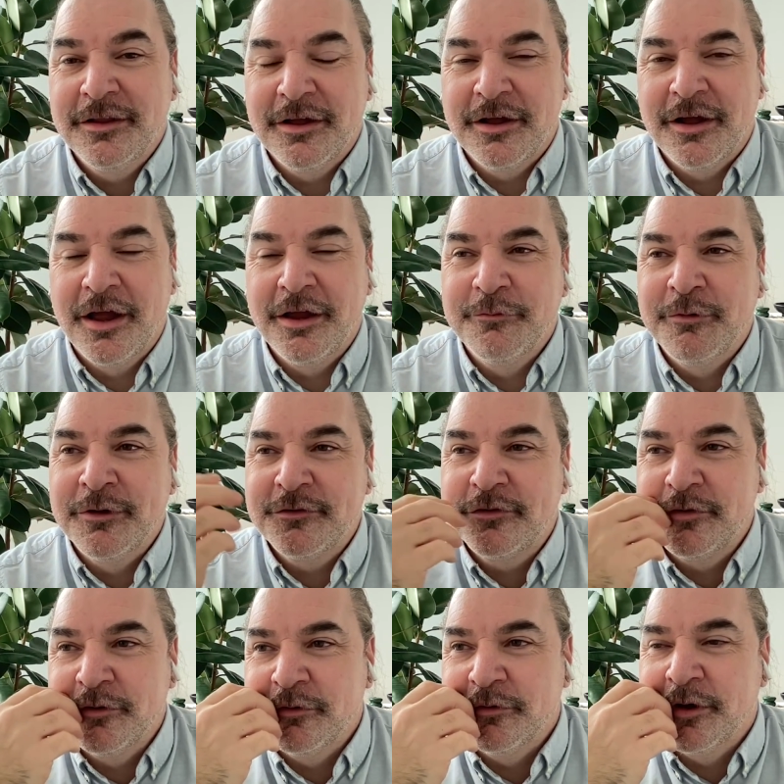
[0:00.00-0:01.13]
I went
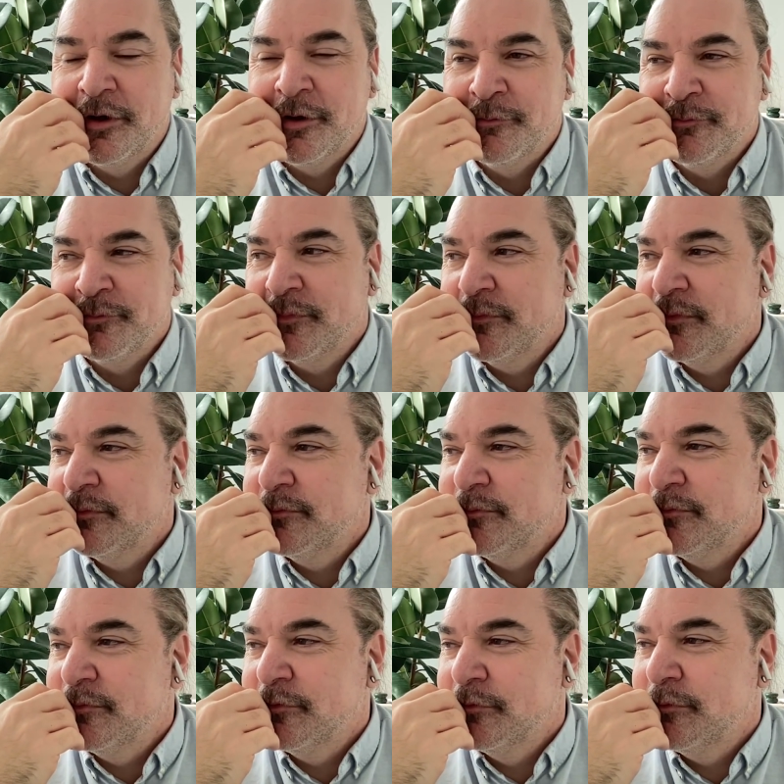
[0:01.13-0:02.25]
to
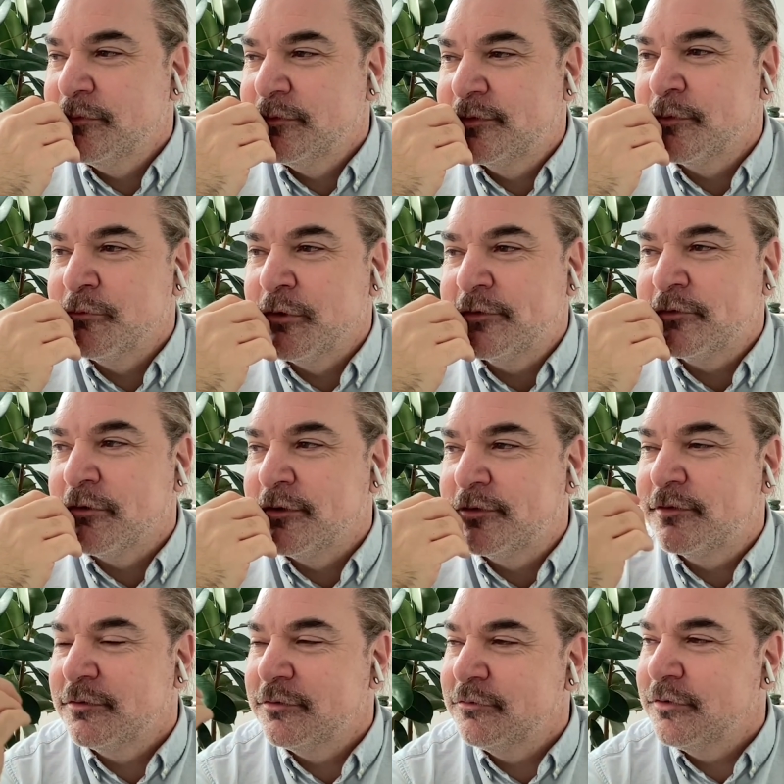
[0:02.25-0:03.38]
some
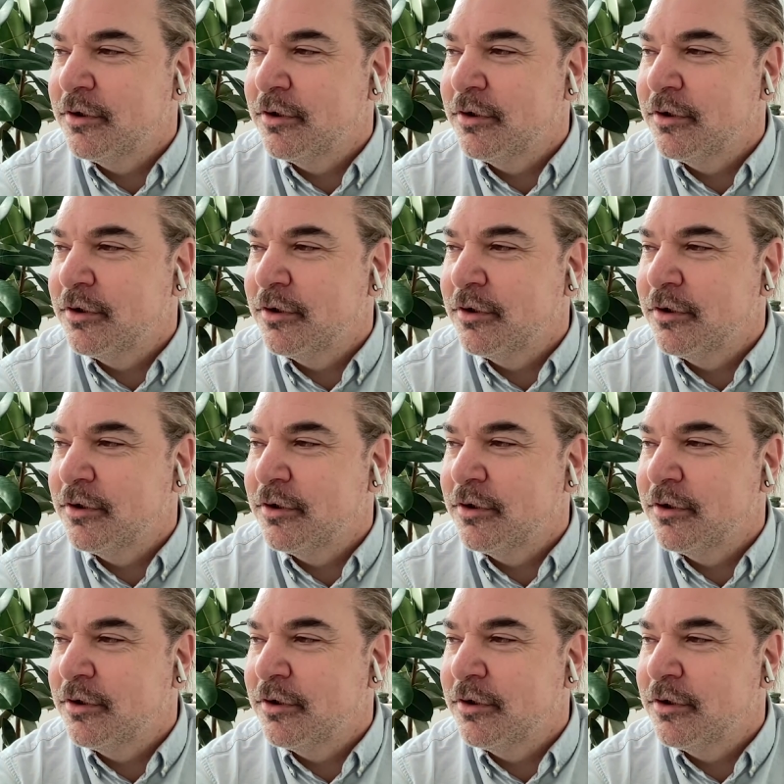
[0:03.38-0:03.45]
restaurants